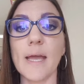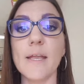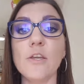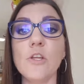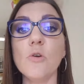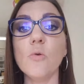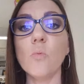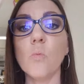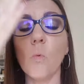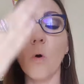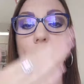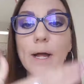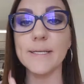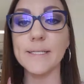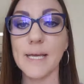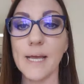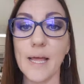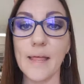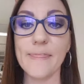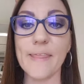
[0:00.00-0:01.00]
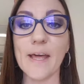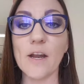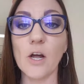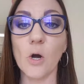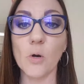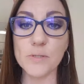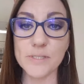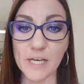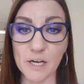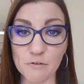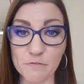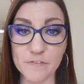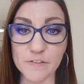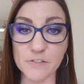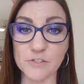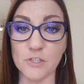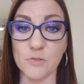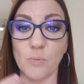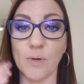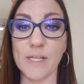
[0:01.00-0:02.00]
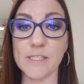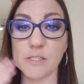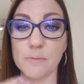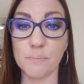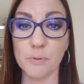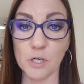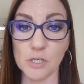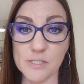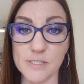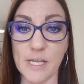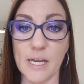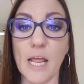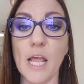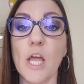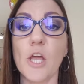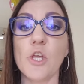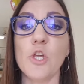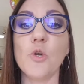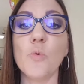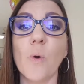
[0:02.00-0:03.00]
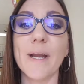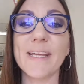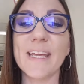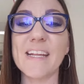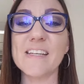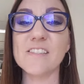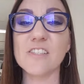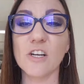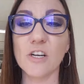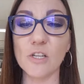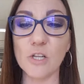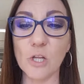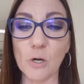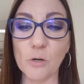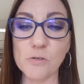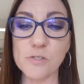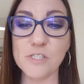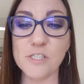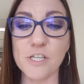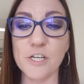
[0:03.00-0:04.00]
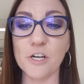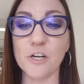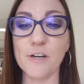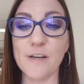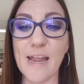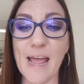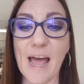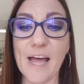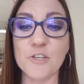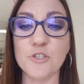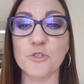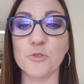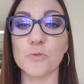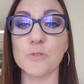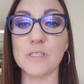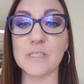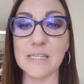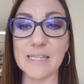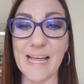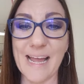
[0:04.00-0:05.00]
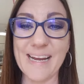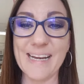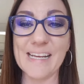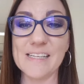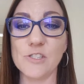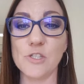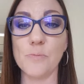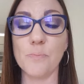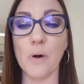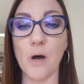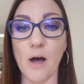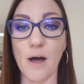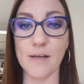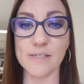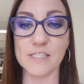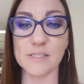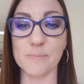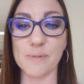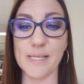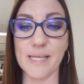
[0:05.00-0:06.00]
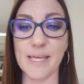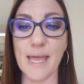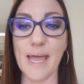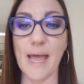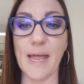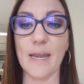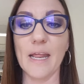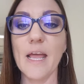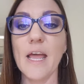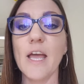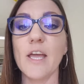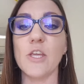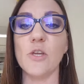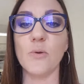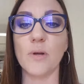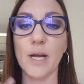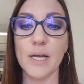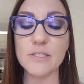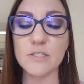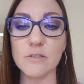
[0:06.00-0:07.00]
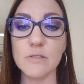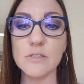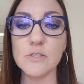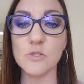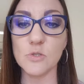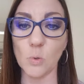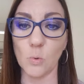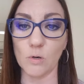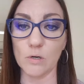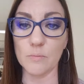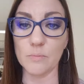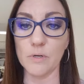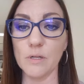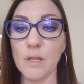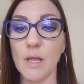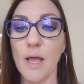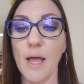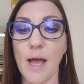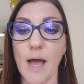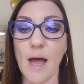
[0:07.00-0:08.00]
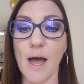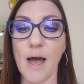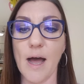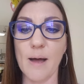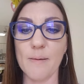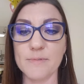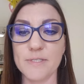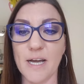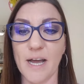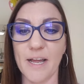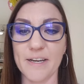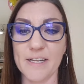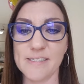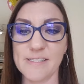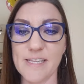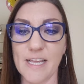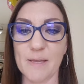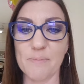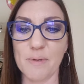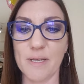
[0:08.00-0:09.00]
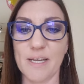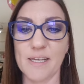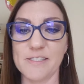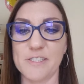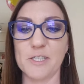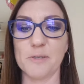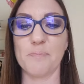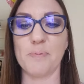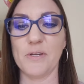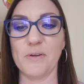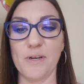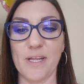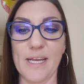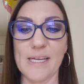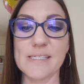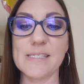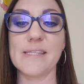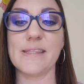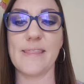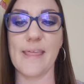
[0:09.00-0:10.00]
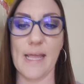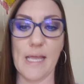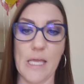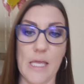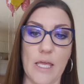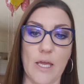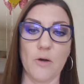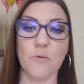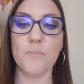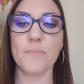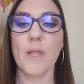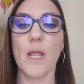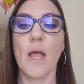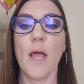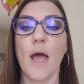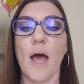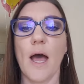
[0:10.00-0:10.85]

And you want that hotel filter when it's a person. You want to get as close to your natural light as you possibly can. You guys are adorable. Tanya's saying because you're beauteous. Thank you.